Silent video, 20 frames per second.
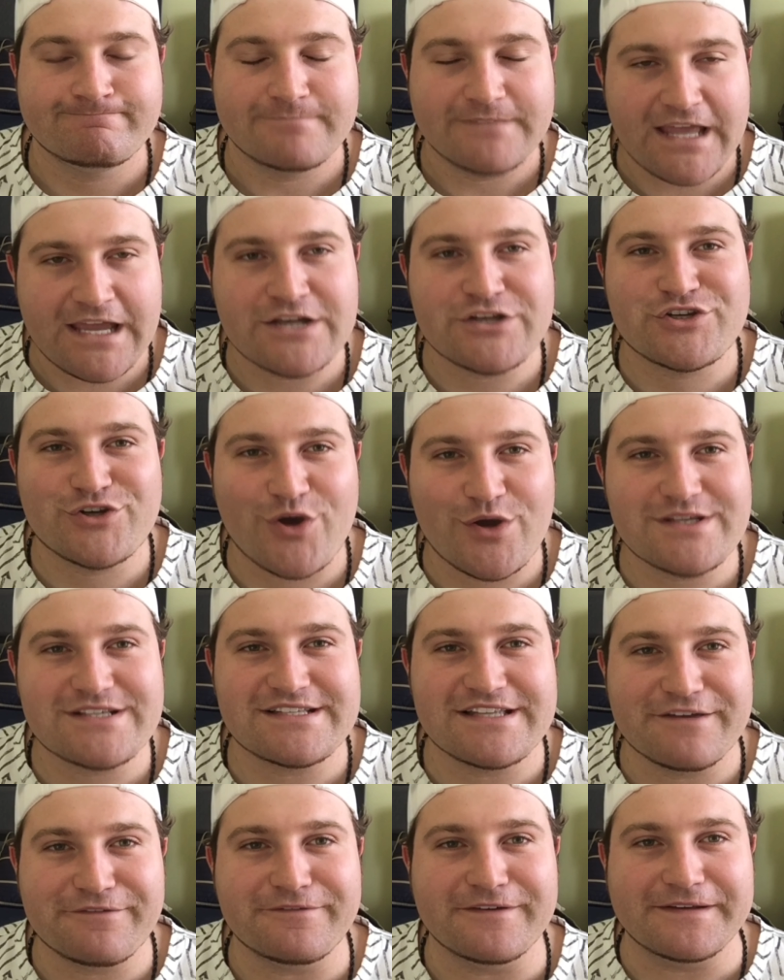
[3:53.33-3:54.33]
They enjoy
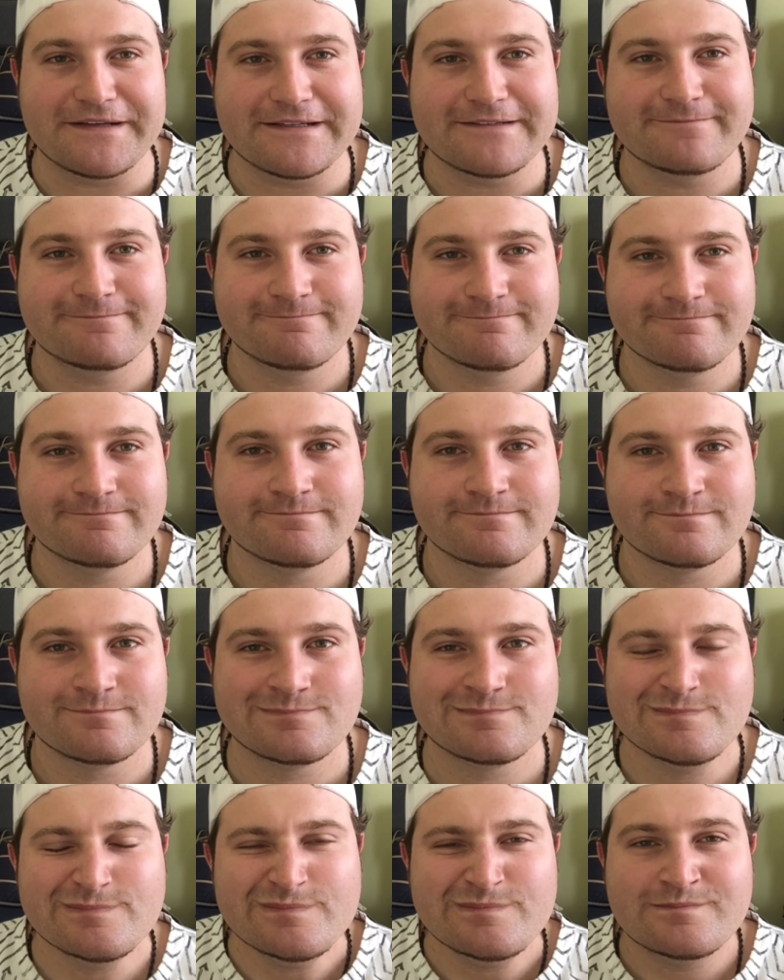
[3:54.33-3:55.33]
sniffing it.
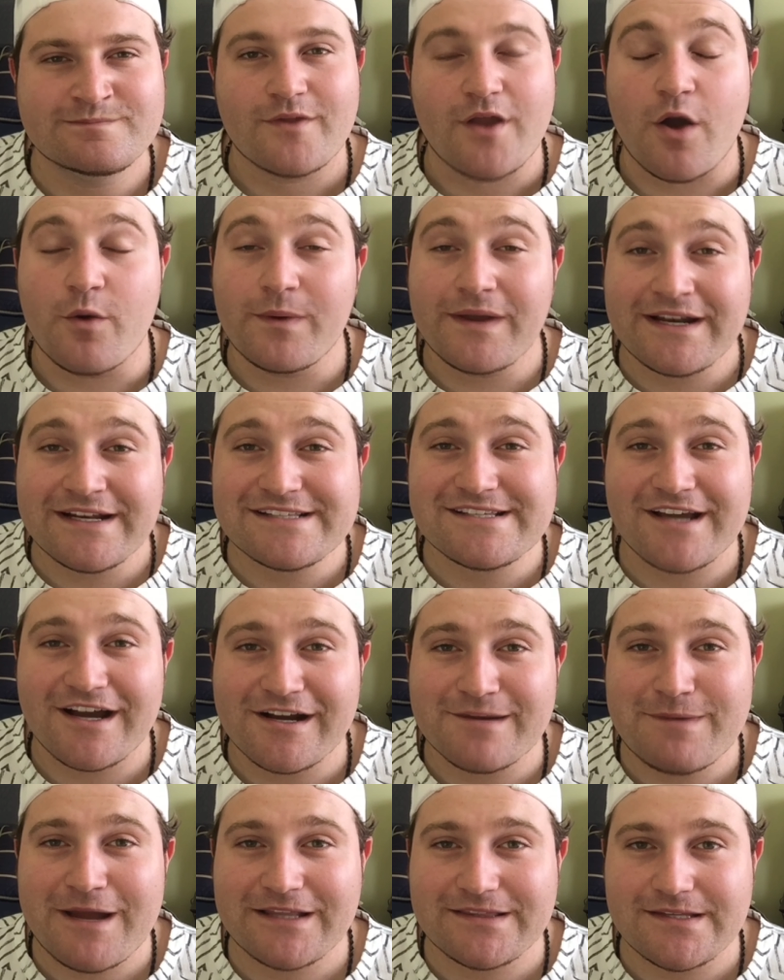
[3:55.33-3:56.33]
Are we going to
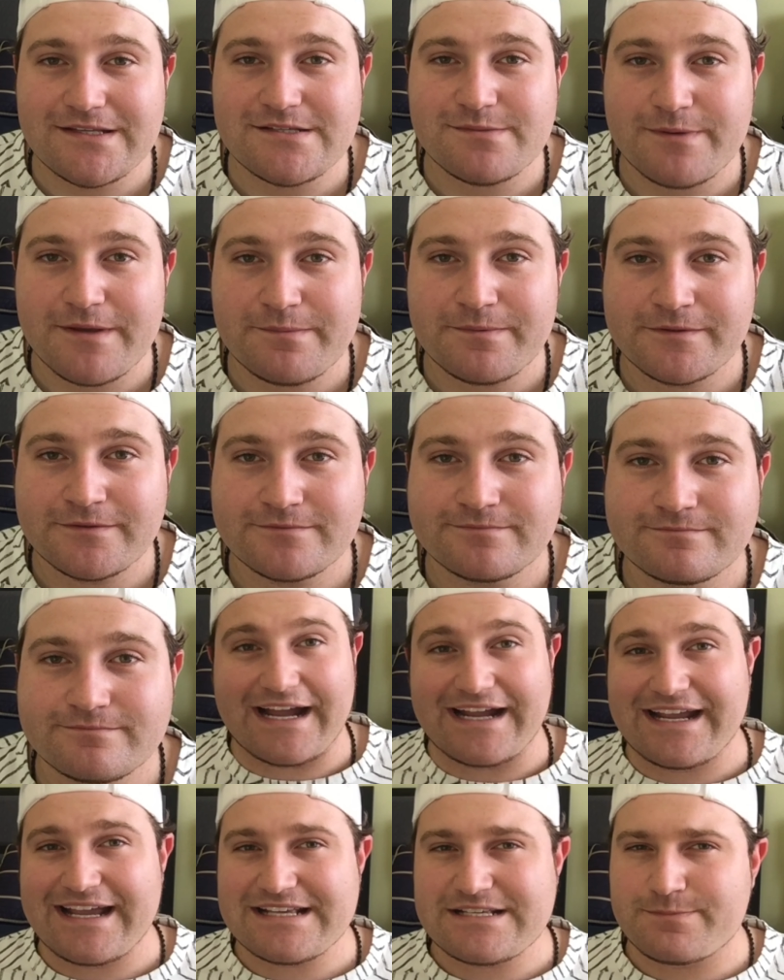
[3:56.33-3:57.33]
talk about these people?
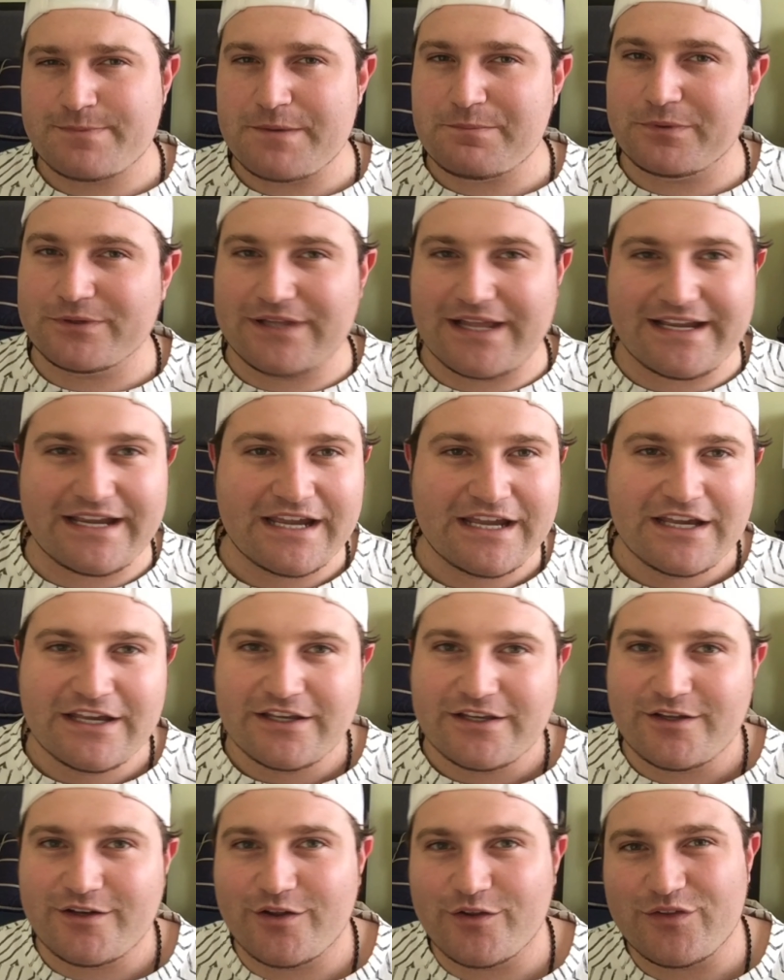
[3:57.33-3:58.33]
I guess people like,
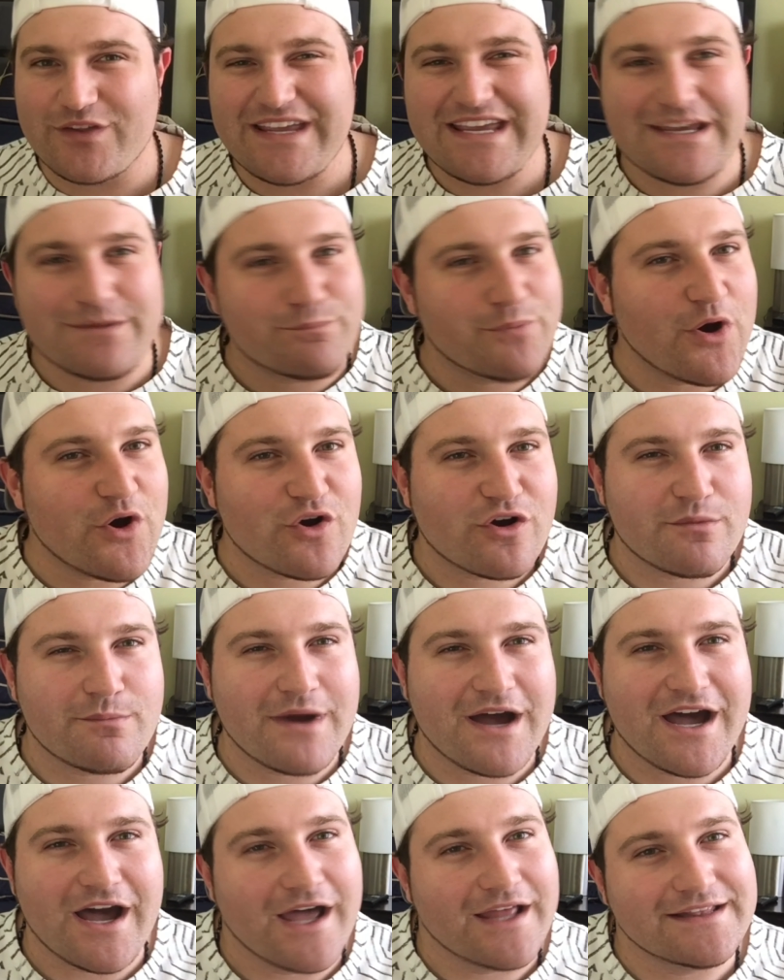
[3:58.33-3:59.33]
you know, eat
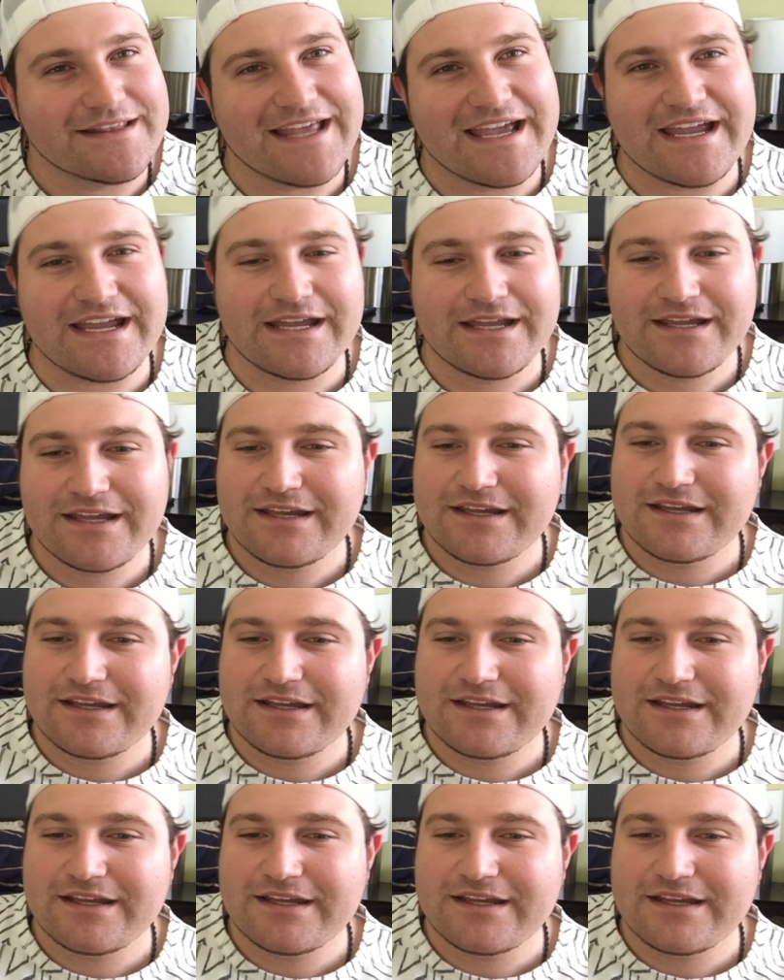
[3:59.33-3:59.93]
Pokemon. They